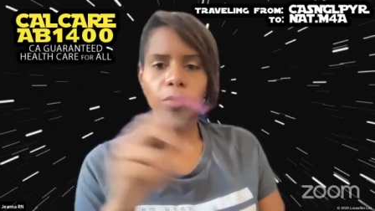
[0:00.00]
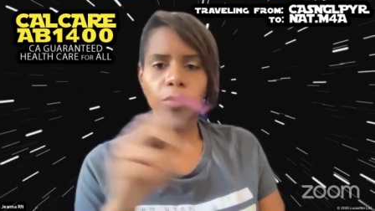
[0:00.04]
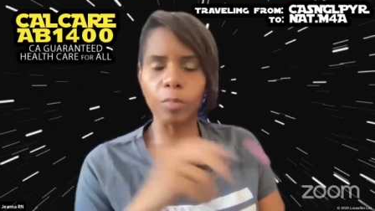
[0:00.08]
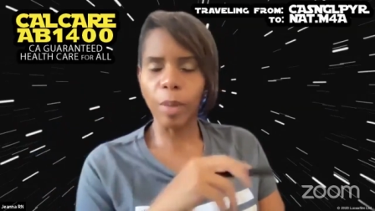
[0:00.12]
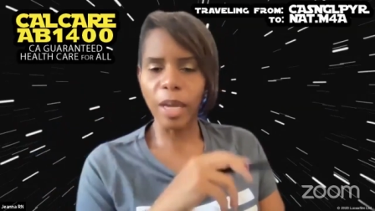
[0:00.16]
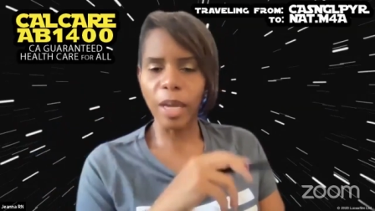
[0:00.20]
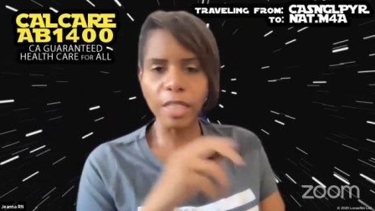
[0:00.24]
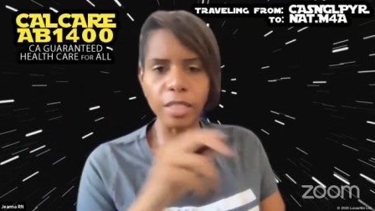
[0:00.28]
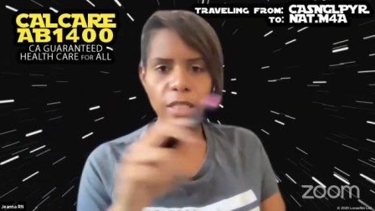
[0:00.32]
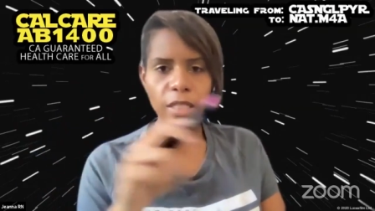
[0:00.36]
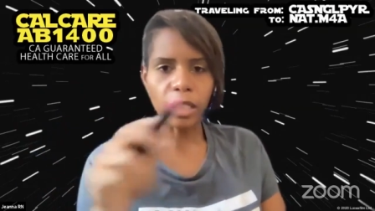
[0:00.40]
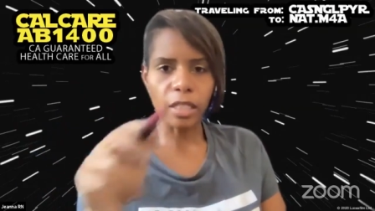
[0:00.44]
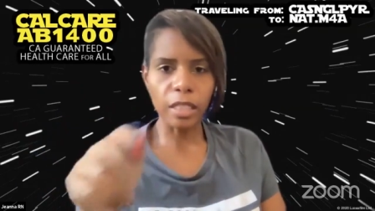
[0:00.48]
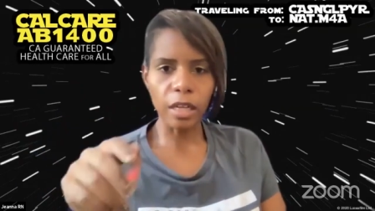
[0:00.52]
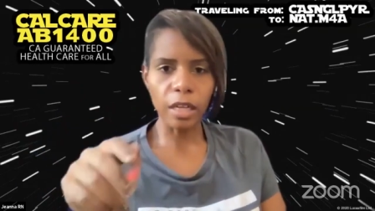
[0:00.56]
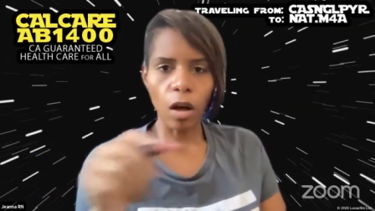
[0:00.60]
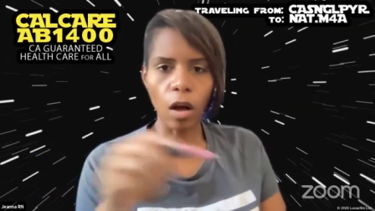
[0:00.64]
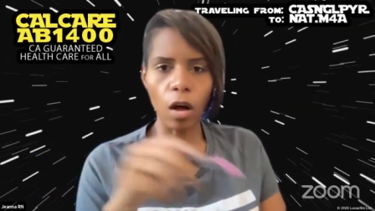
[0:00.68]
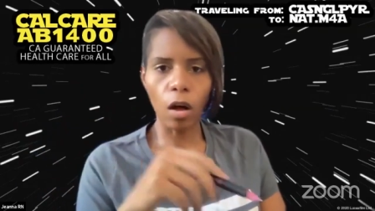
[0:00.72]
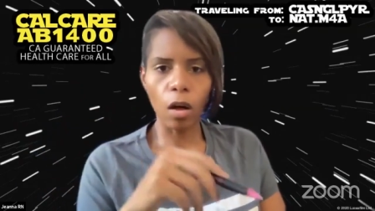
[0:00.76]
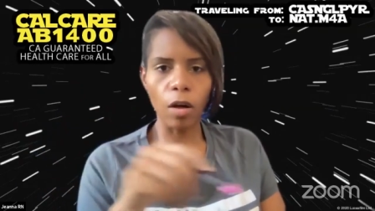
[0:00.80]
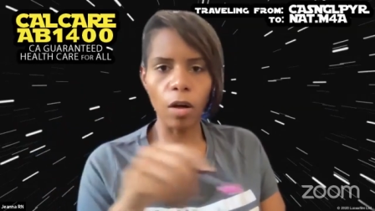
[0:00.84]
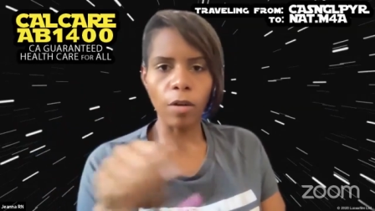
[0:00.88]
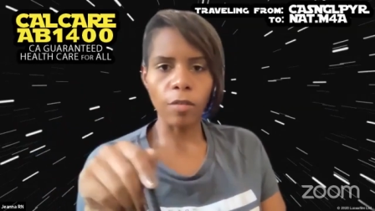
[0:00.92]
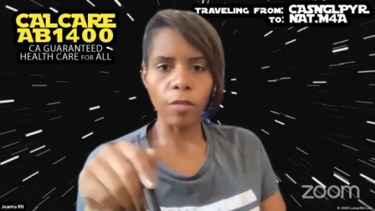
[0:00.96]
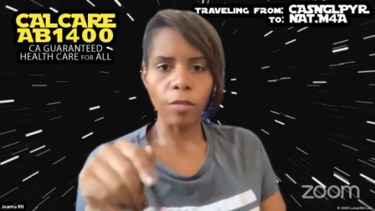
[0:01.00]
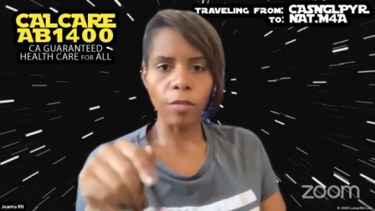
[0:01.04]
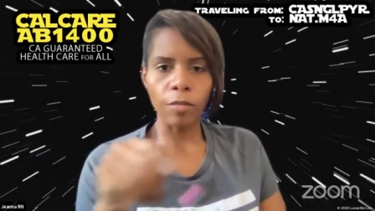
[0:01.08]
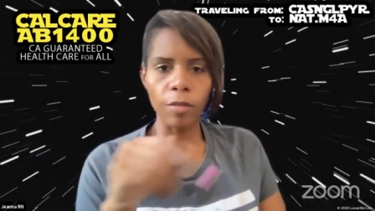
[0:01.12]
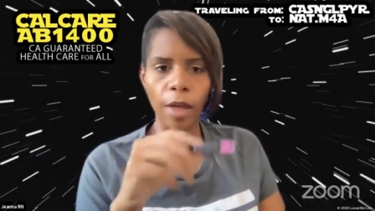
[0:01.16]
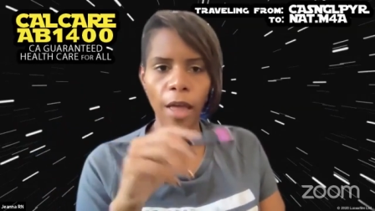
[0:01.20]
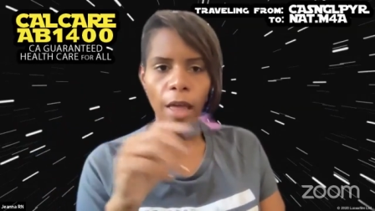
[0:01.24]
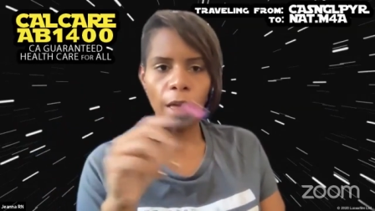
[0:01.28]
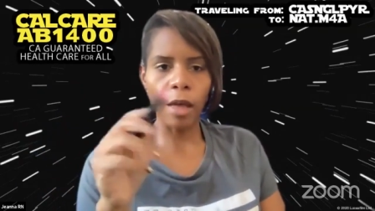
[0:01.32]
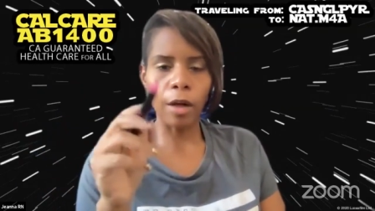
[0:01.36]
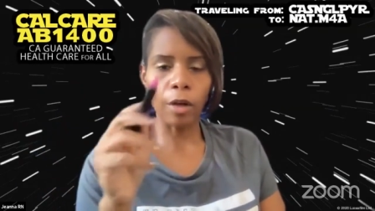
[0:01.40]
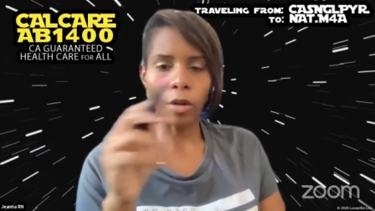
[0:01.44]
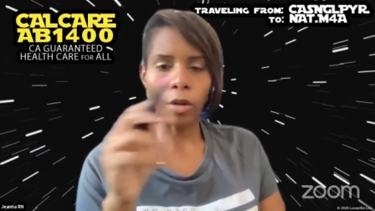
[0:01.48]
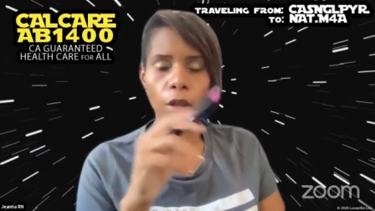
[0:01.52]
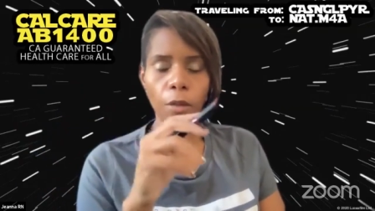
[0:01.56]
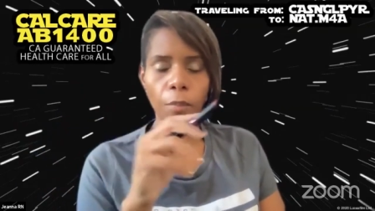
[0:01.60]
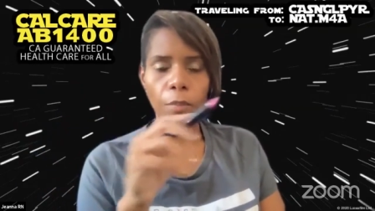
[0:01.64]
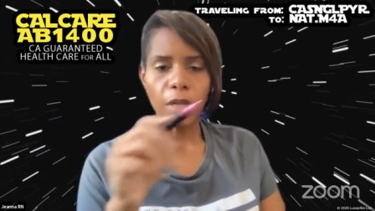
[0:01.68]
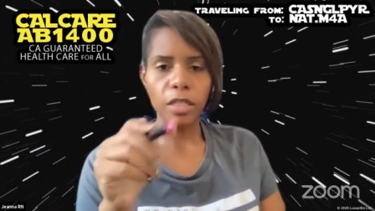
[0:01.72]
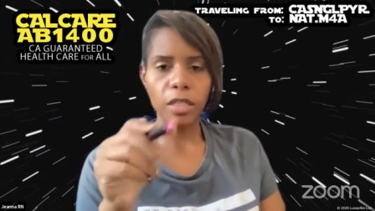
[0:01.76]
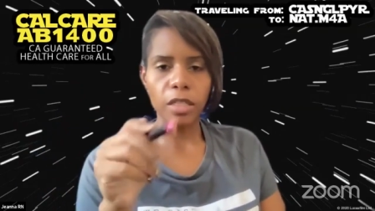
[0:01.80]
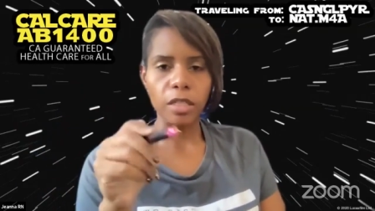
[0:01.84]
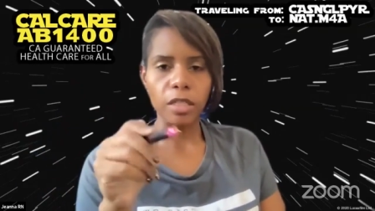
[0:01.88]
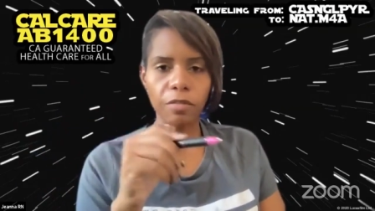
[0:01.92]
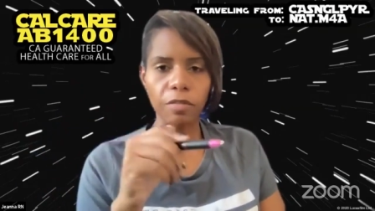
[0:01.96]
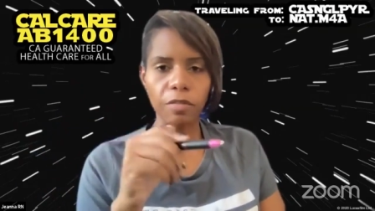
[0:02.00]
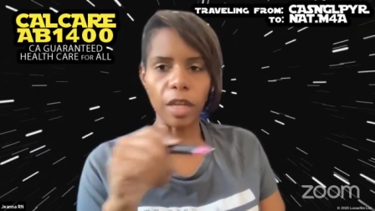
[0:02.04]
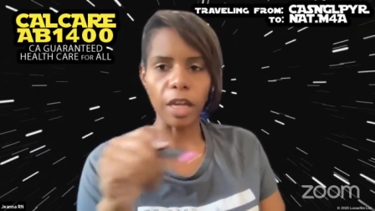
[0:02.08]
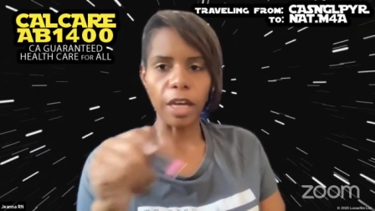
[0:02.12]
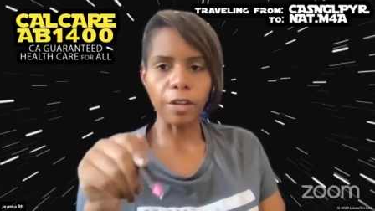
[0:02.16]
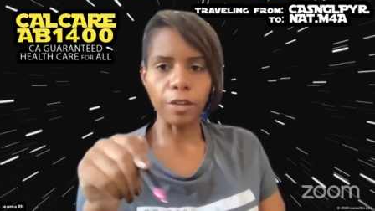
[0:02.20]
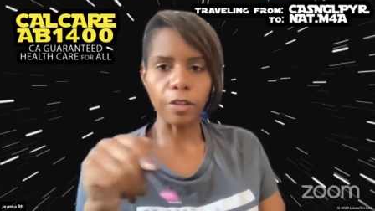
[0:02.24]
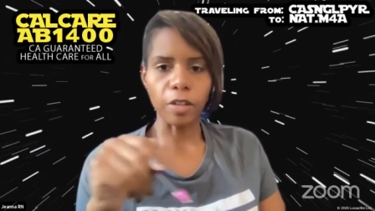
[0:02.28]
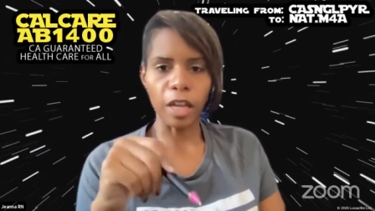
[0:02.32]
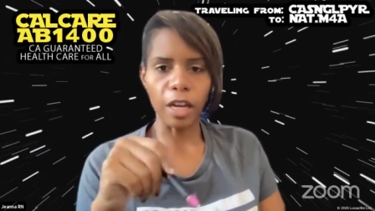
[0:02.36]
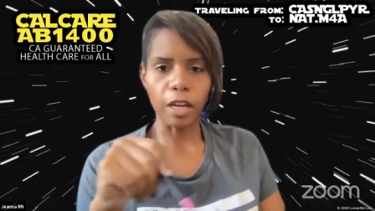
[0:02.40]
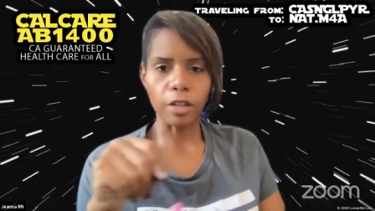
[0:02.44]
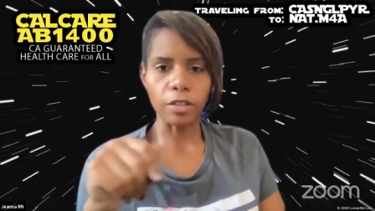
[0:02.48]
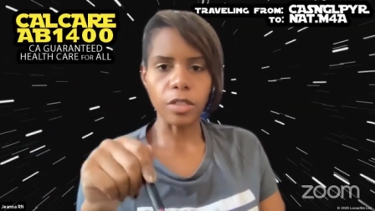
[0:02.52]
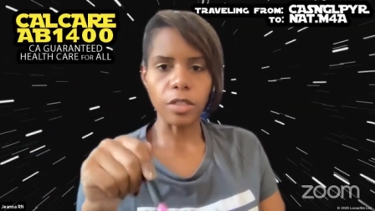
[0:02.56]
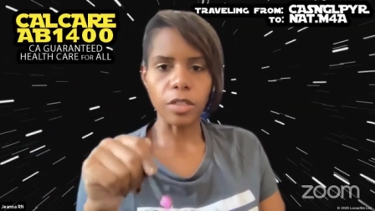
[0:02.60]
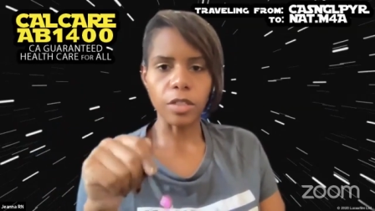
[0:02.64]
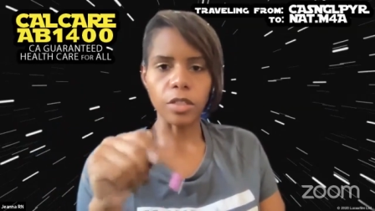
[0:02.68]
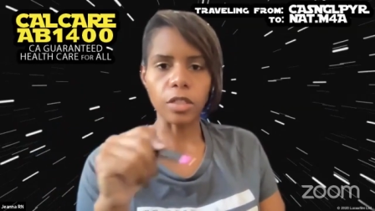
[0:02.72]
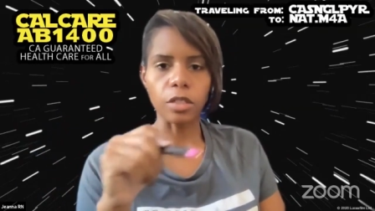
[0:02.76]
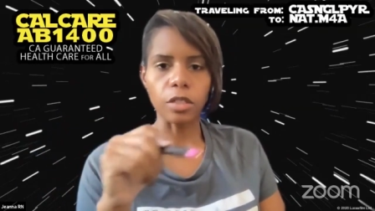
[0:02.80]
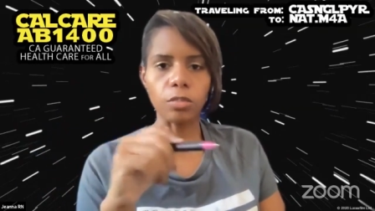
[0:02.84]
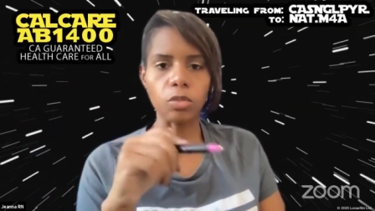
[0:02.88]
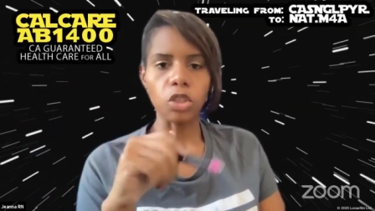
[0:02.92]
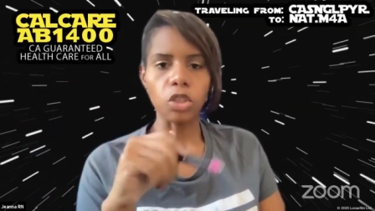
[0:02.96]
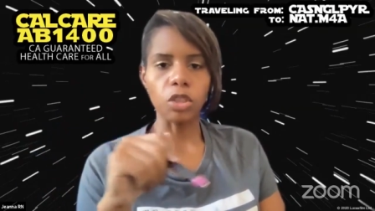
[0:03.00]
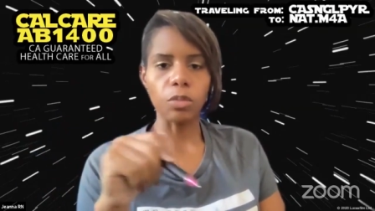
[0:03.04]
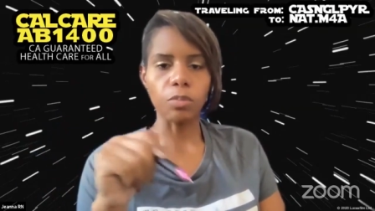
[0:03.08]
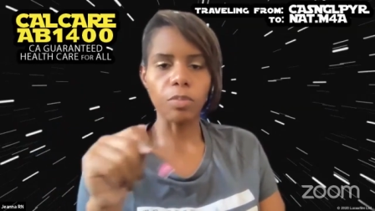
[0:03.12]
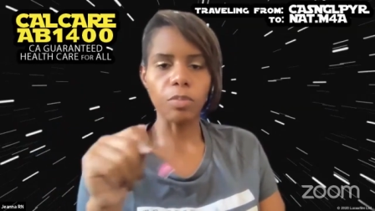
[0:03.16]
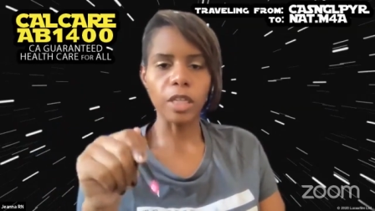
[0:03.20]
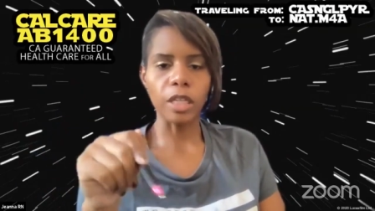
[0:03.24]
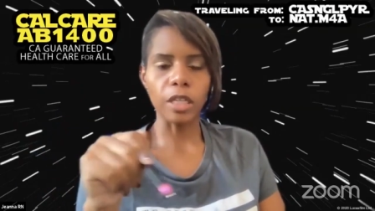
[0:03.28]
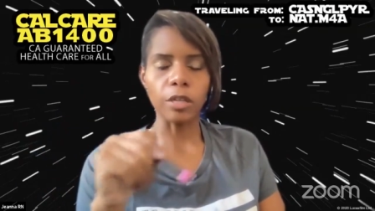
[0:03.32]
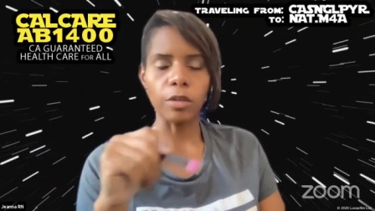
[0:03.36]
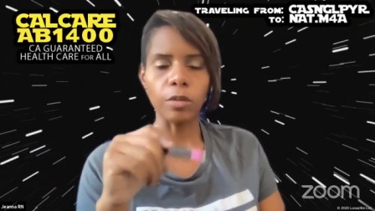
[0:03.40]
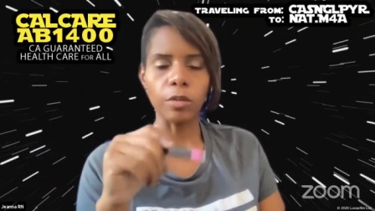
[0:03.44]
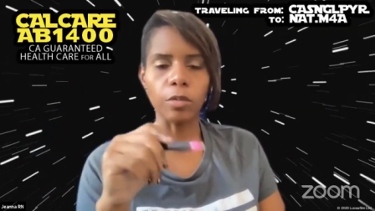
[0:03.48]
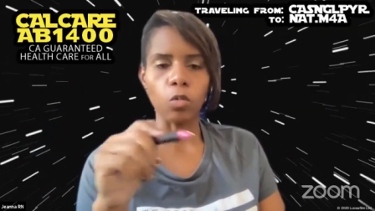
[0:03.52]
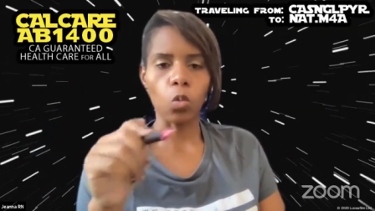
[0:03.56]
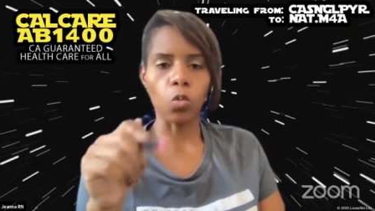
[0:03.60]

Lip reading: basically all elements of the healthcare system should be